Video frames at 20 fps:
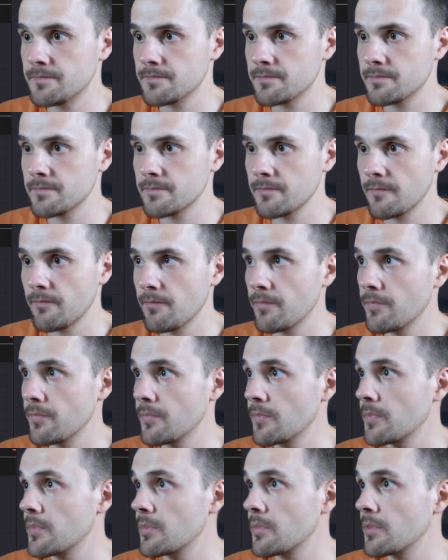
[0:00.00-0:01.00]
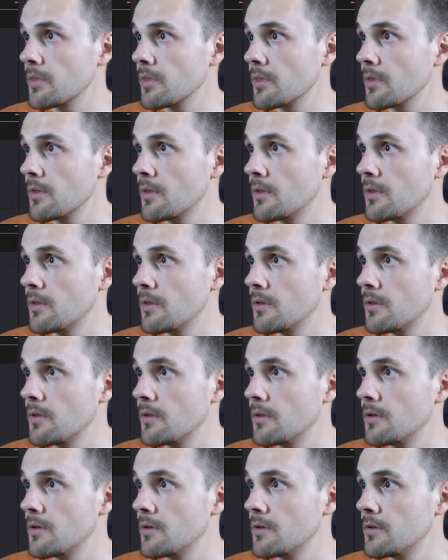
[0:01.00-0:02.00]

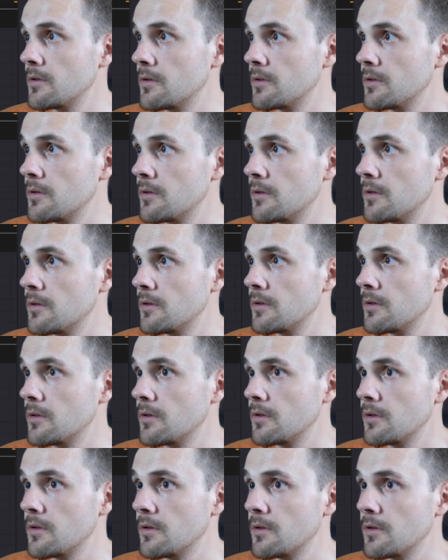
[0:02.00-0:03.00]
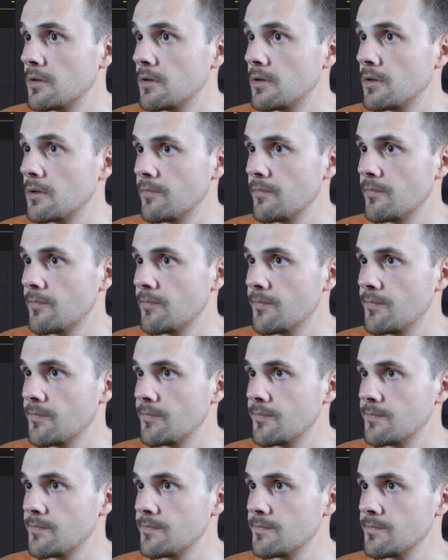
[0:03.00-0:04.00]

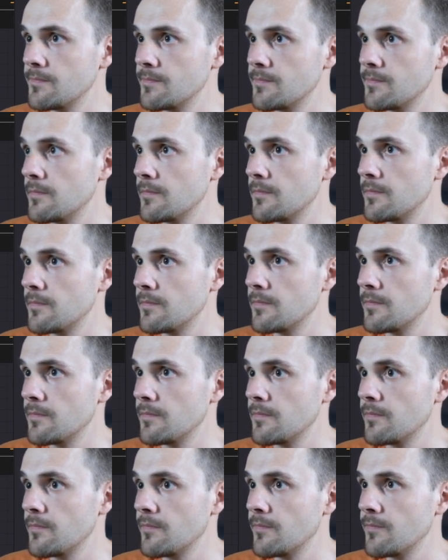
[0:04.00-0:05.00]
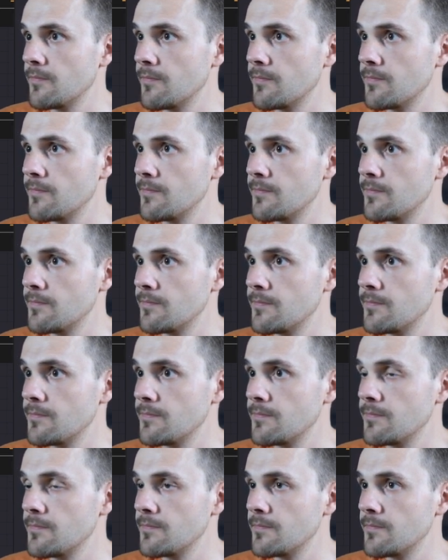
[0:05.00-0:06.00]

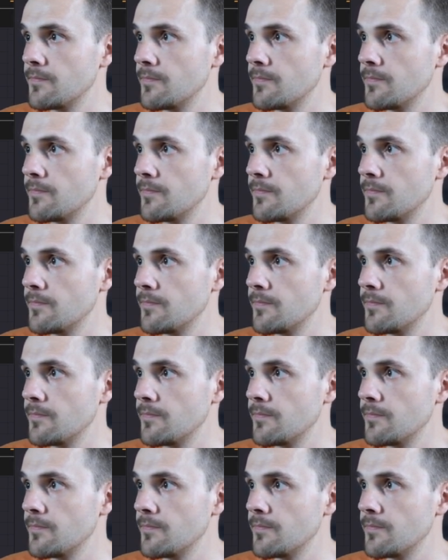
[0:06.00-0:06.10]
(silence)